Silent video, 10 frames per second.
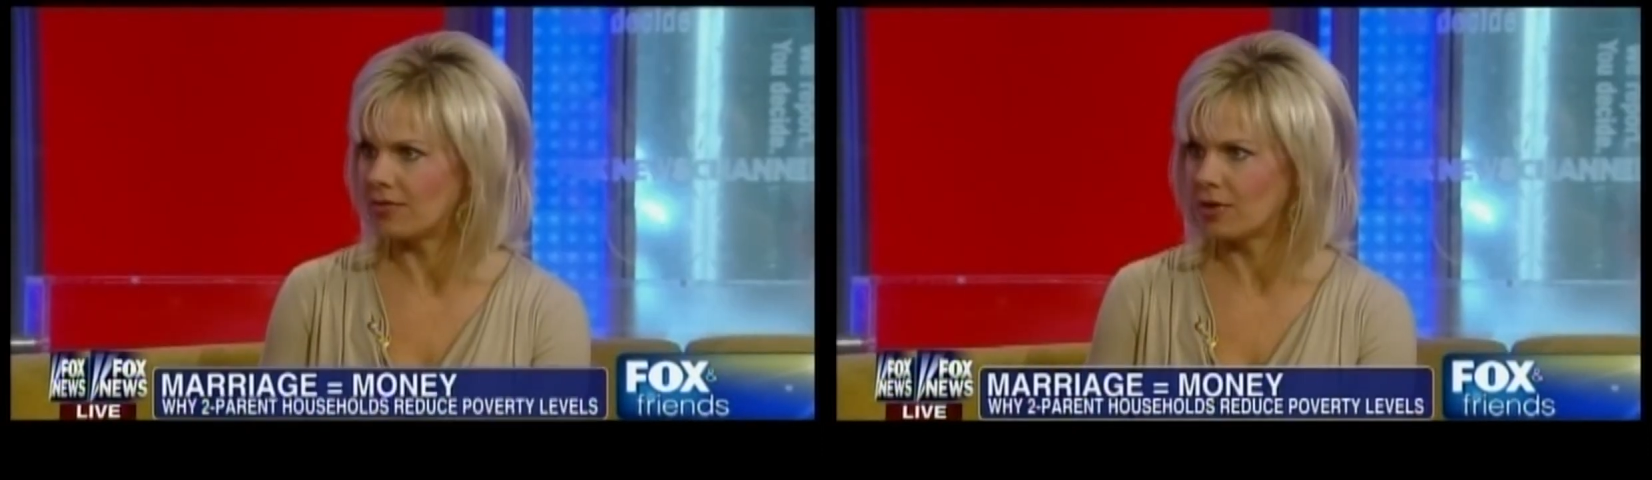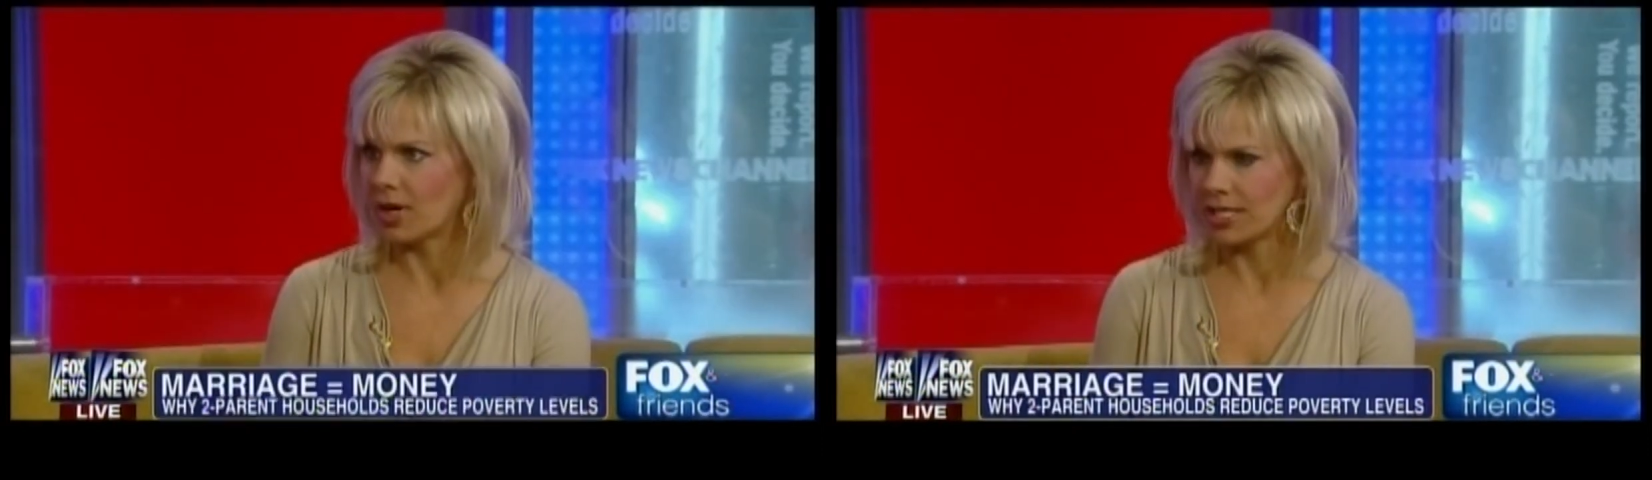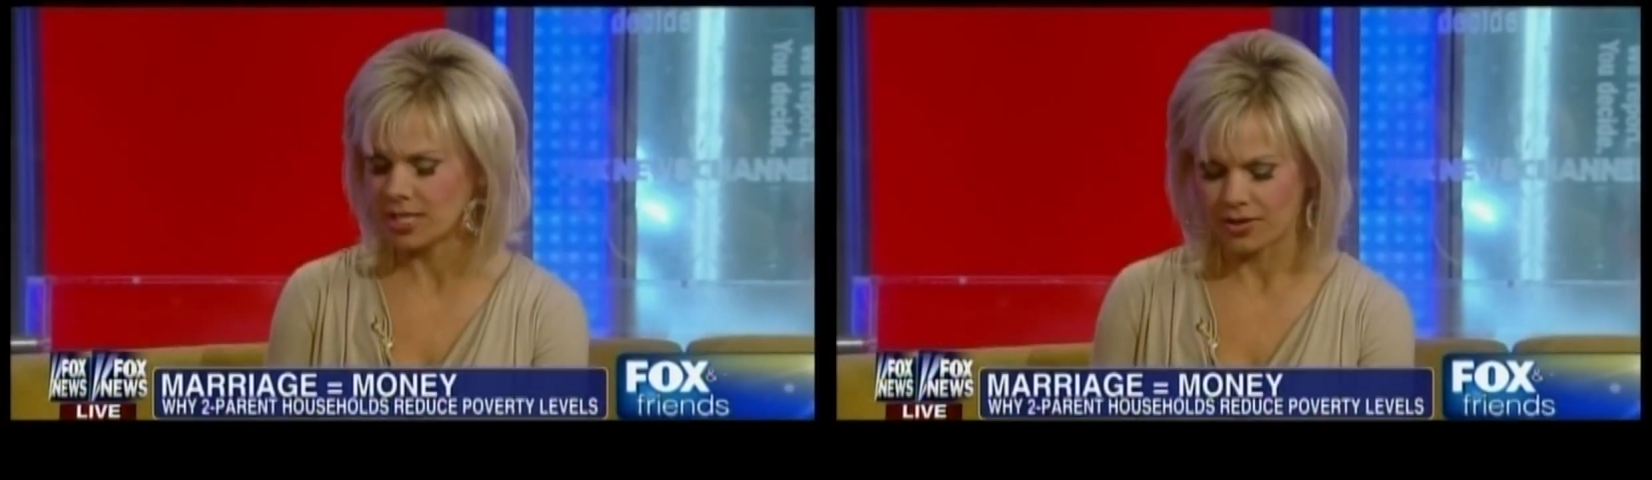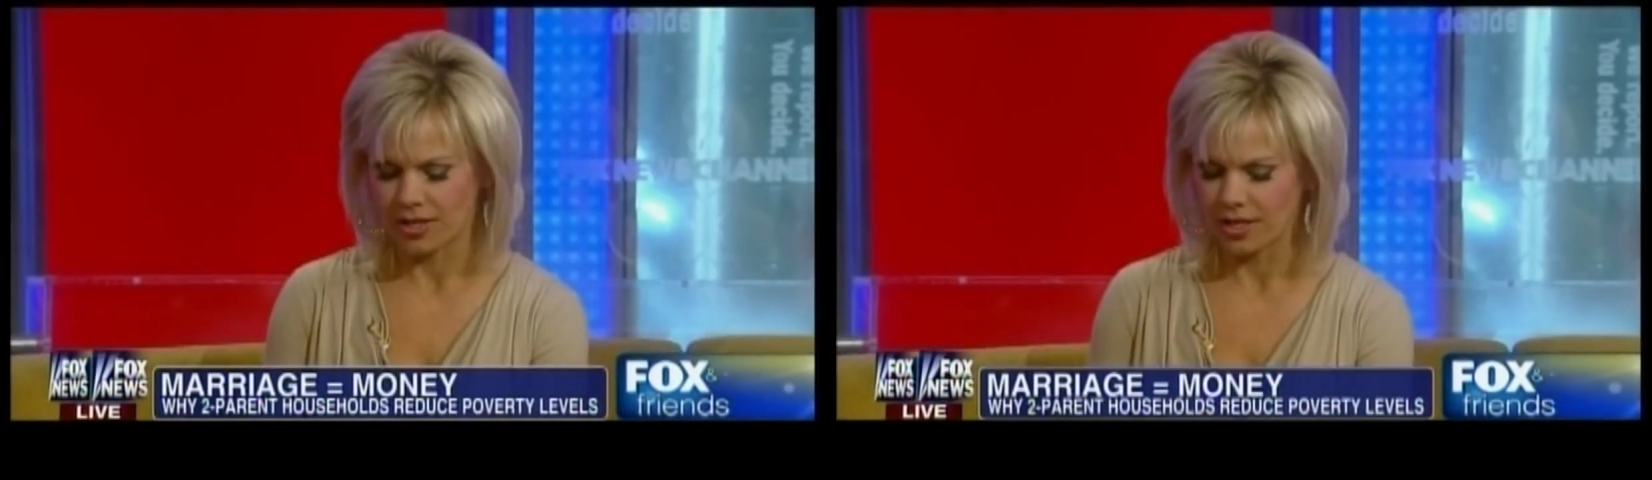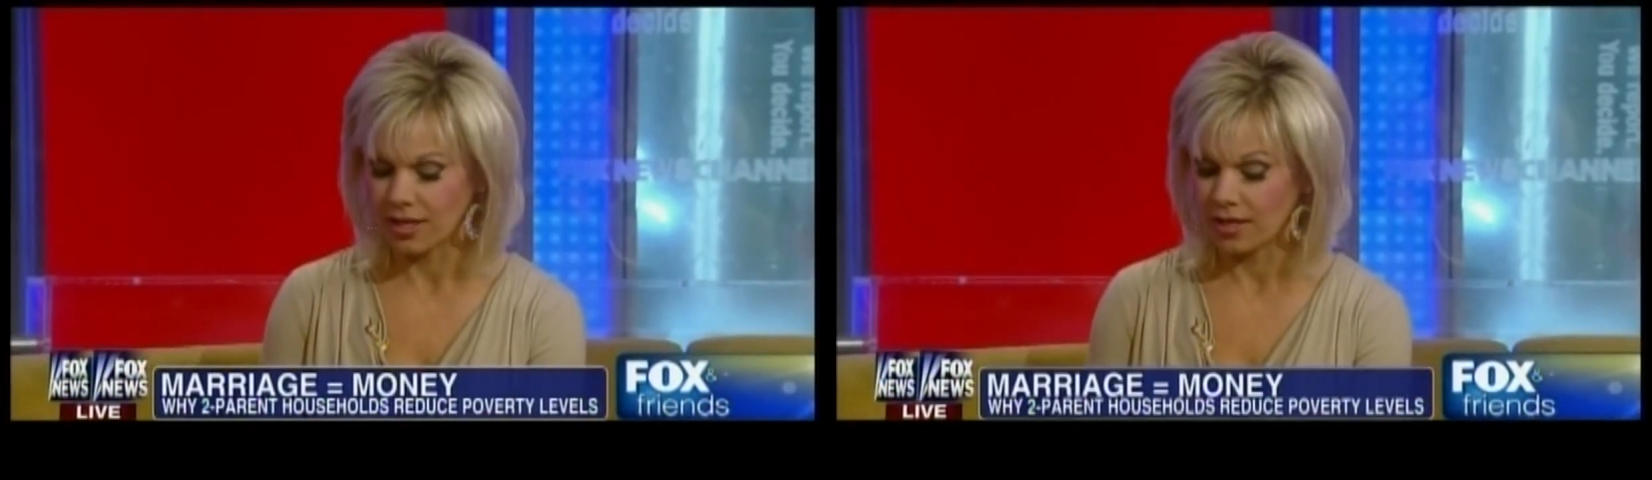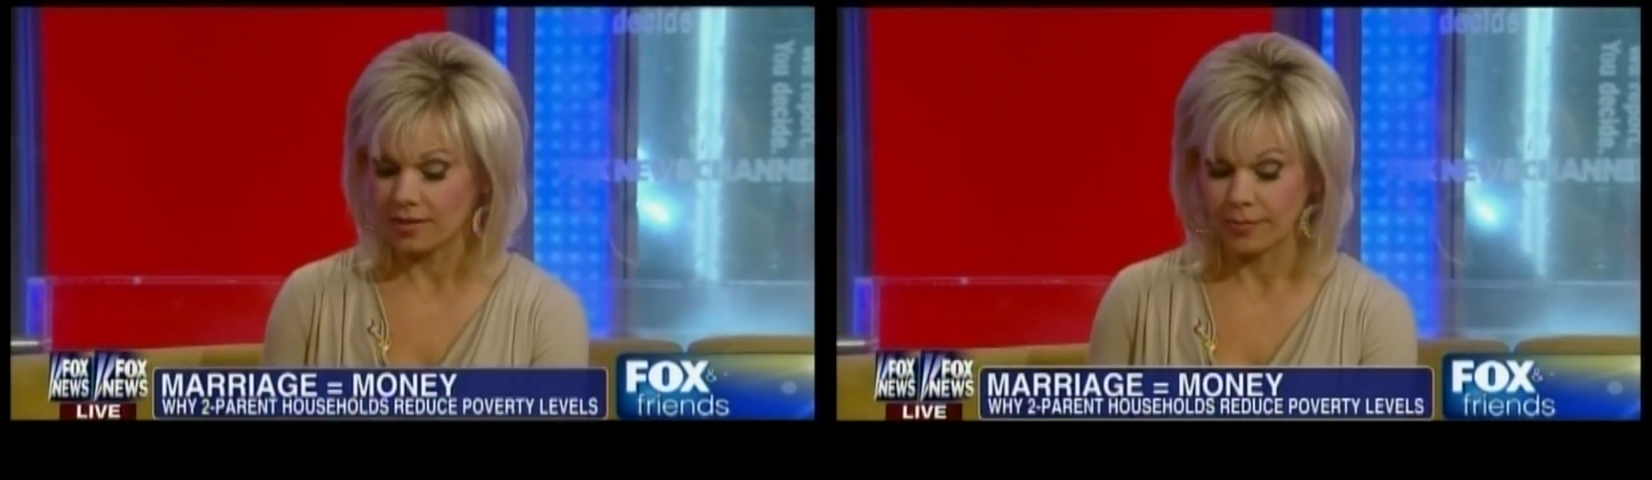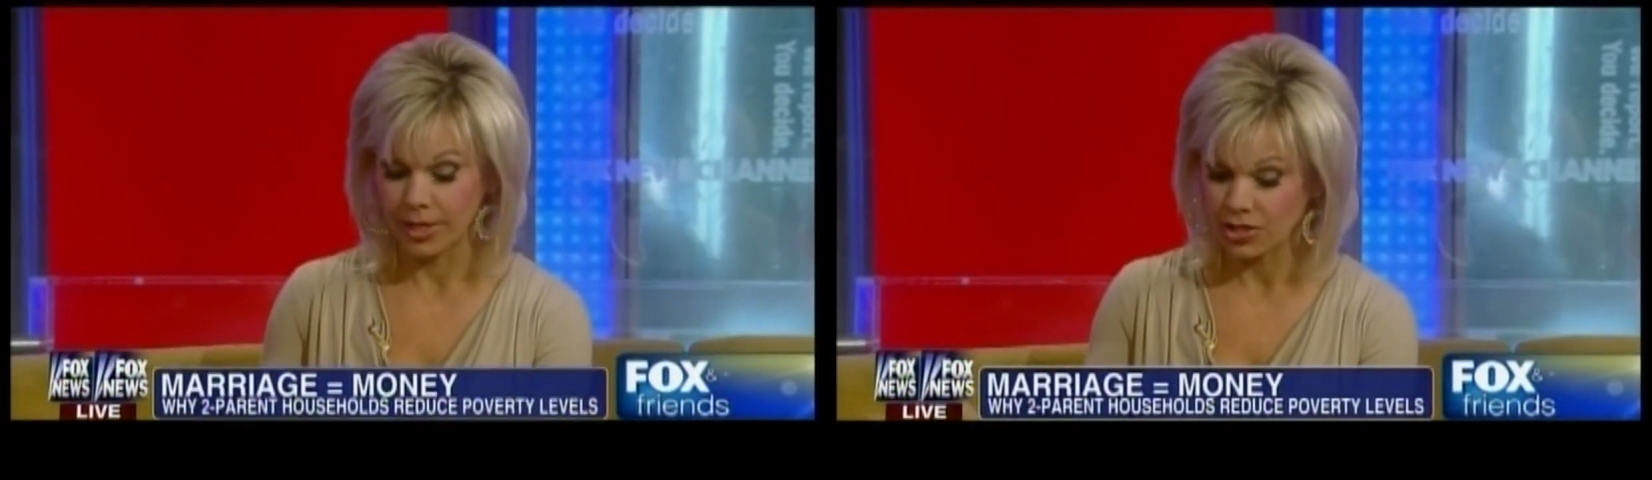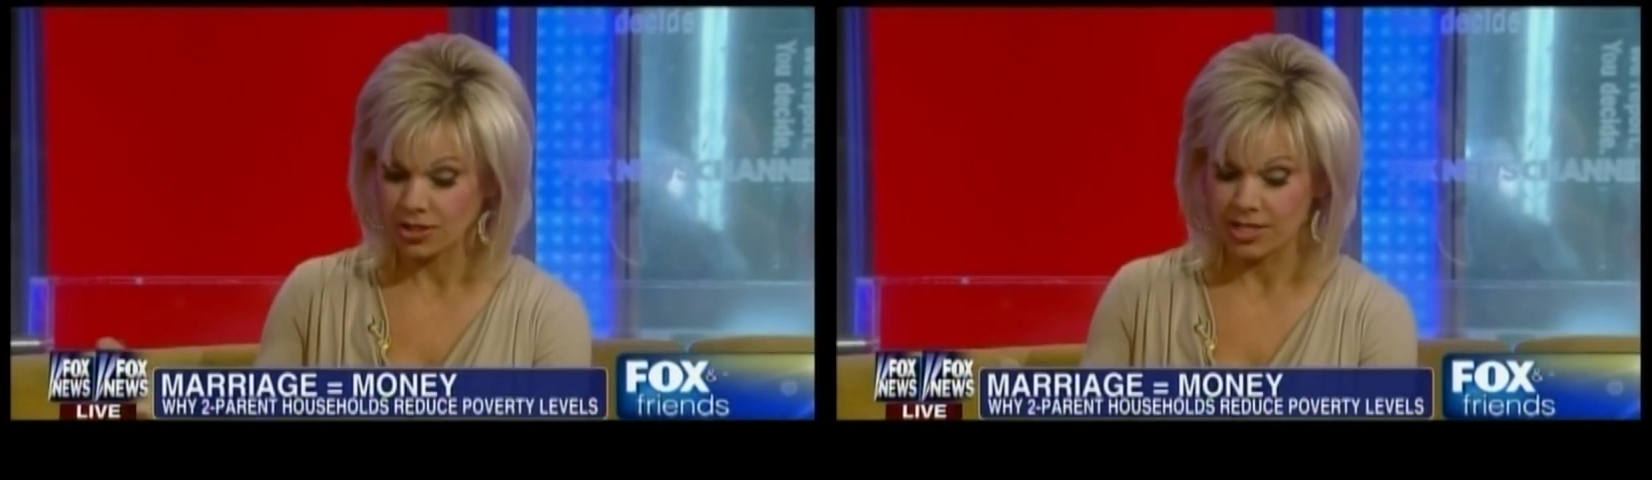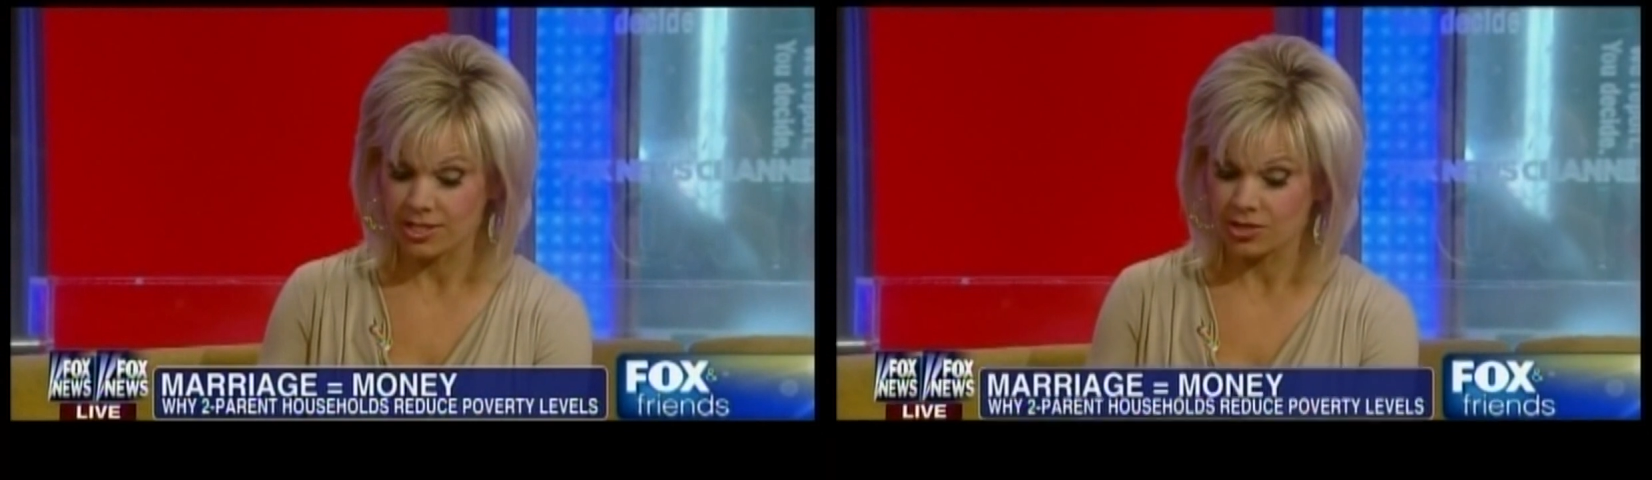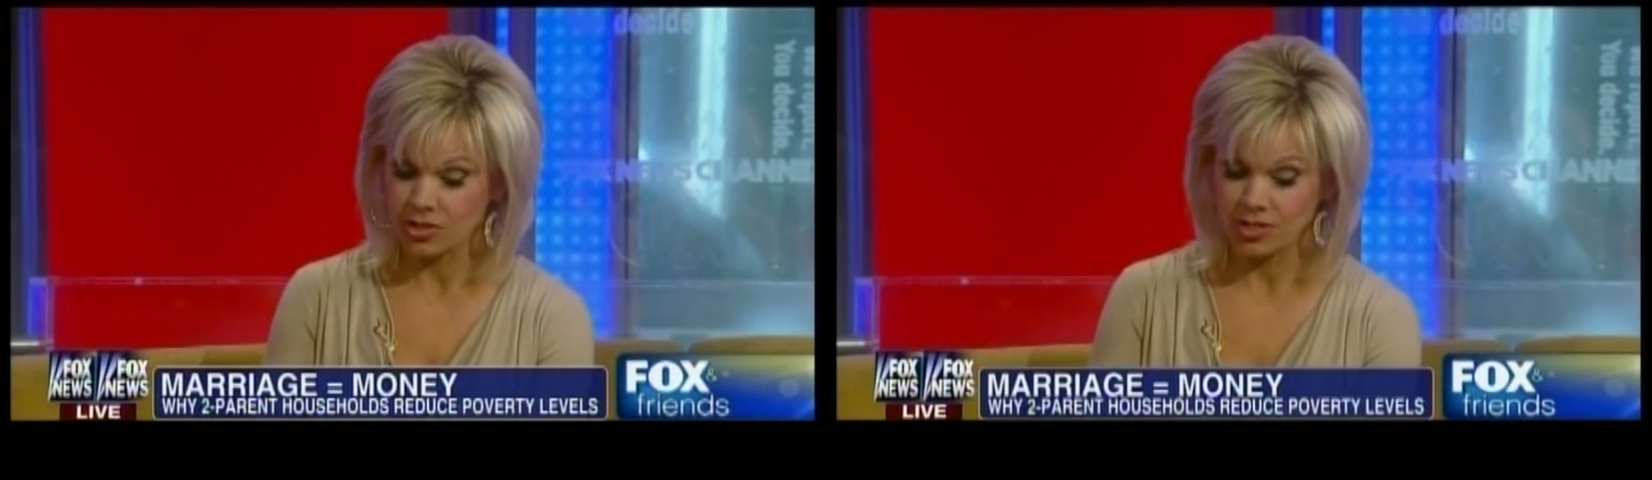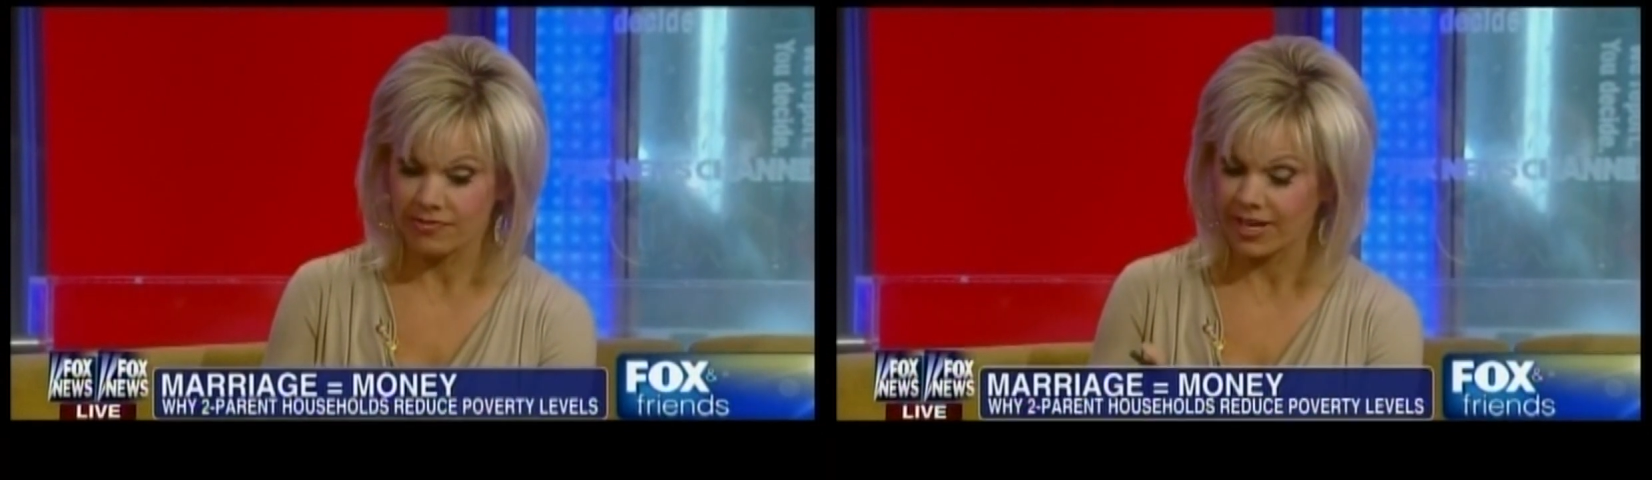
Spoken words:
of criteria, much less just the